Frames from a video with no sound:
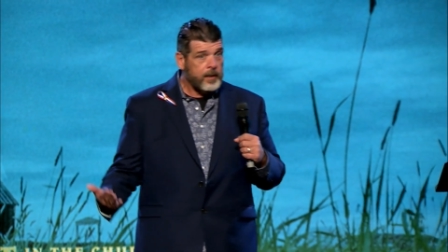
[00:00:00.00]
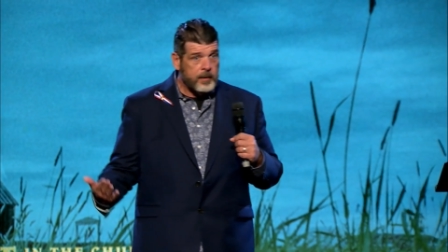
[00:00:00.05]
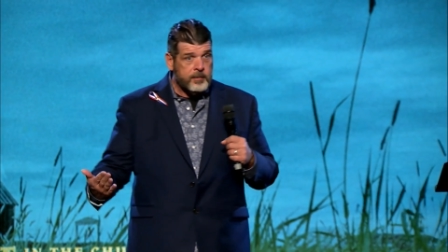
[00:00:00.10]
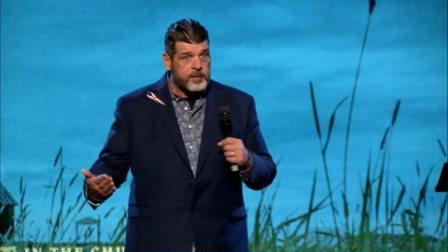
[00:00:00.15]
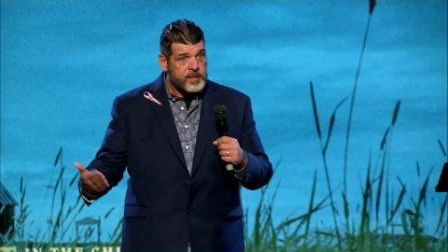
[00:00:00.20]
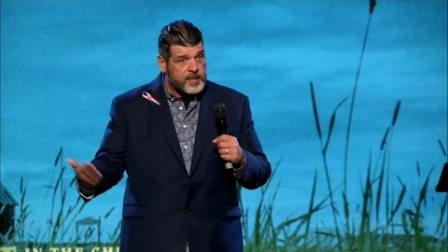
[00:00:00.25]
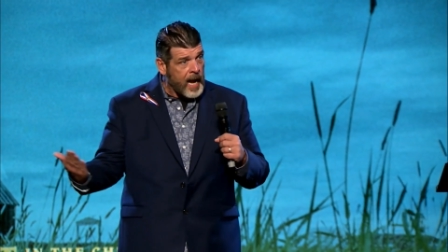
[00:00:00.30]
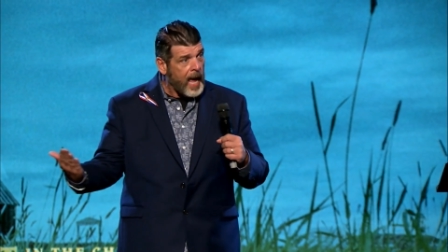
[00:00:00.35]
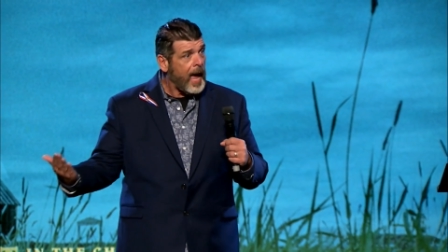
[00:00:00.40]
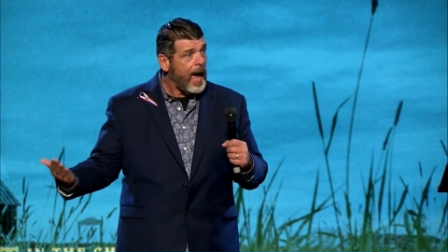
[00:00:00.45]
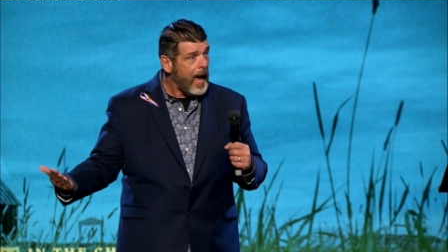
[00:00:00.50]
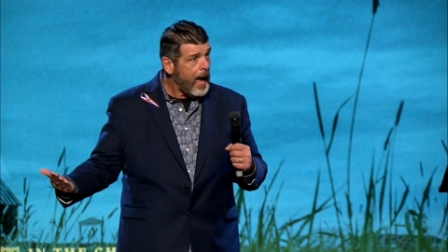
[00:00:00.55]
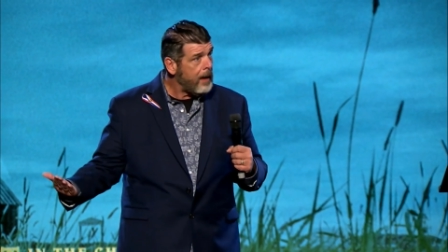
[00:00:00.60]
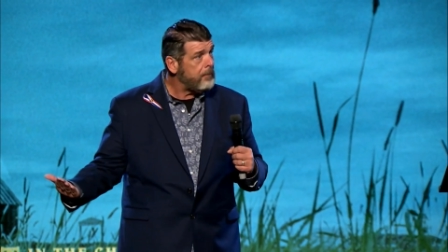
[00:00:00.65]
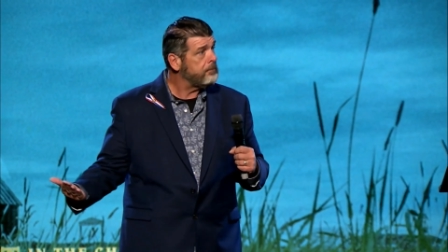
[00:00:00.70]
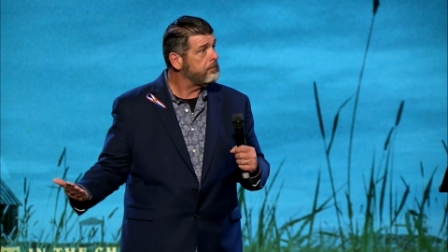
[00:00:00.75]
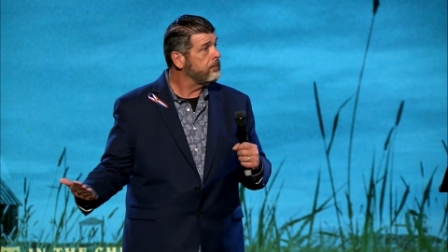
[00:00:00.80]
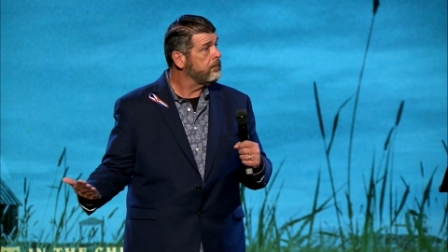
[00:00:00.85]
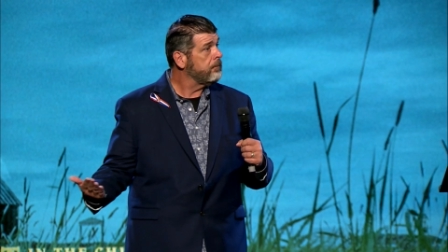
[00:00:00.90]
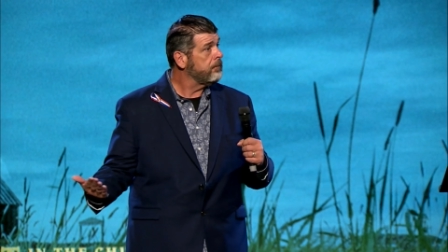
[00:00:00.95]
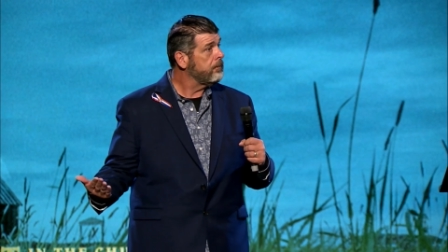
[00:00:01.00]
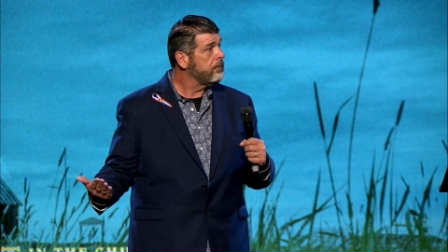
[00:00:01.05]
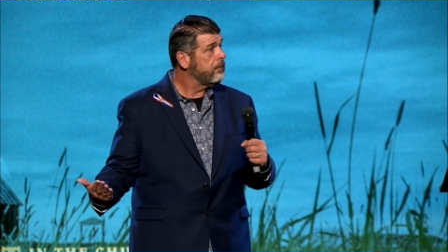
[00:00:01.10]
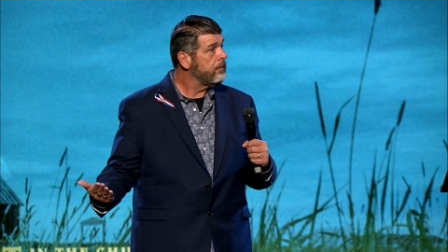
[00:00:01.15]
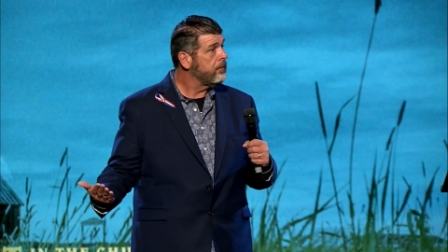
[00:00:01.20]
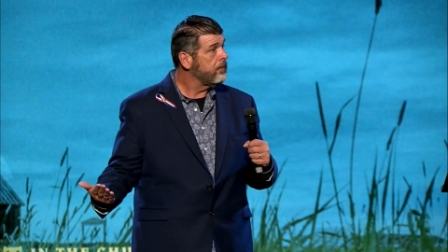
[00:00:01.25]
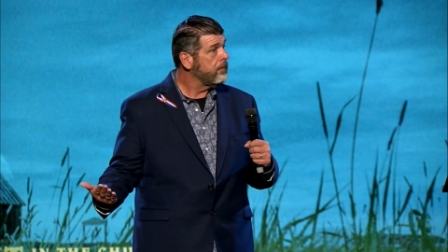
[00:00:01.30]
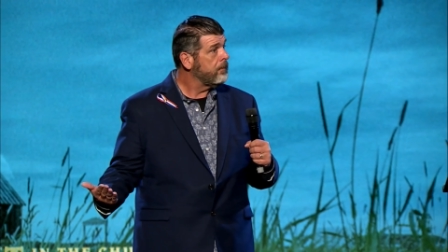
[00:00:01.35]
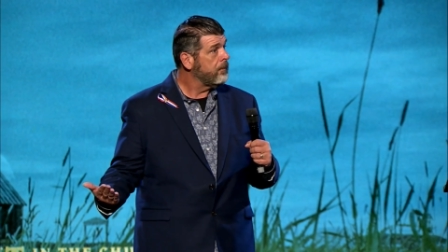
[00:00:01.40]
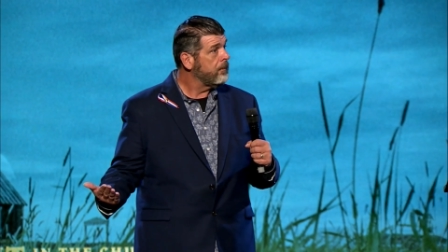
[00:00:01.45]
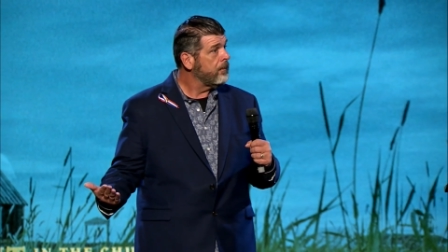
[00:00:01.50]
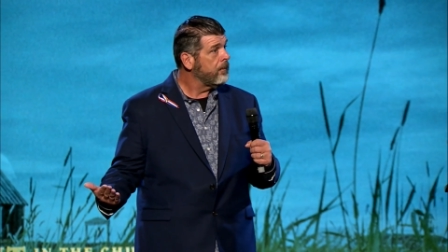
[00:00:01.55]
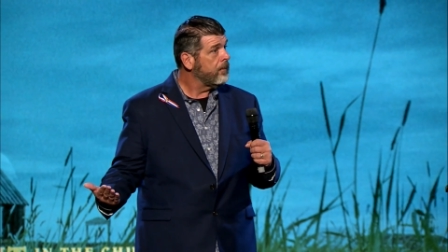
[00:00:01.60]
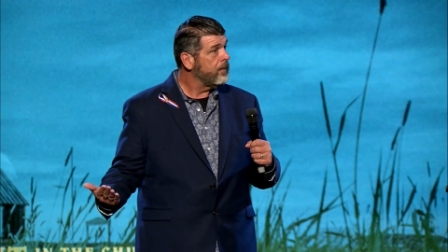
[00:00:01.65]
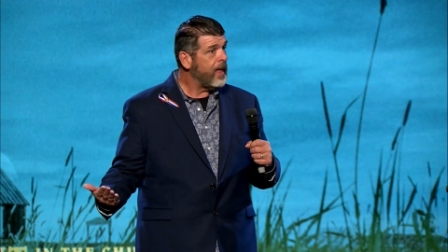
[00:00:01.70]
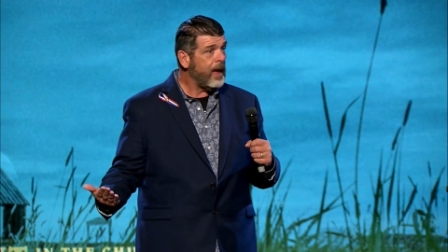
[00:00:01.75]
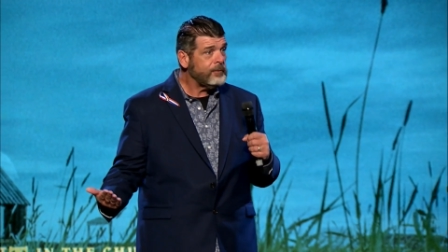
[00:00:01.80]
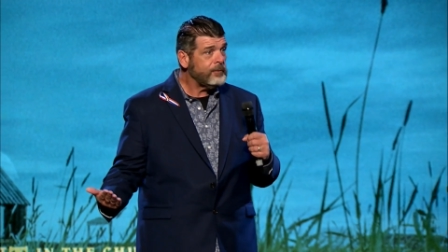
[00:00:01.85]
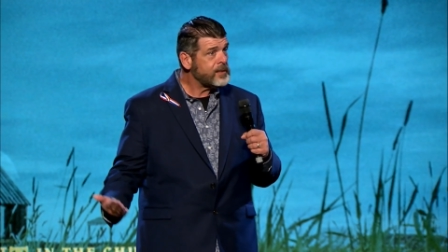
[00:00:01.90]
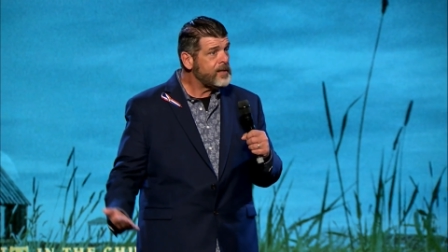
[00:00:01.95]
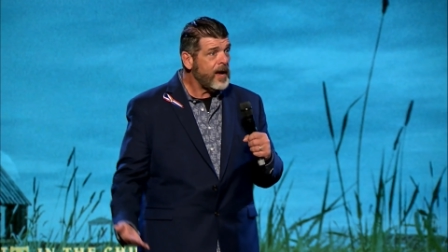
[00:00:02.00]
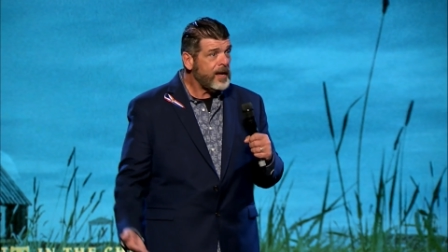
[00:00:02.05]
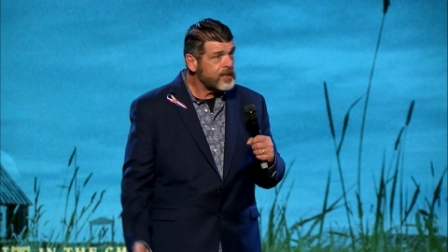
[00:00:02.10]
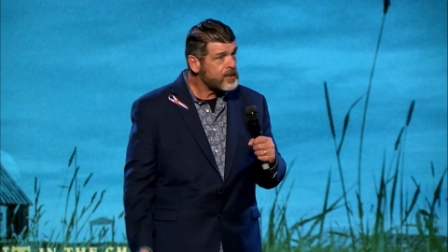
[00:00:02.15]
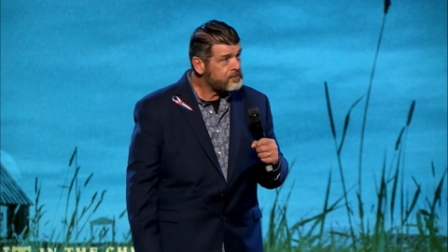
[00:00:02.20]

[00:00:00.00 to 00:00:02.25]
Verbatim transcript: stop. That was not a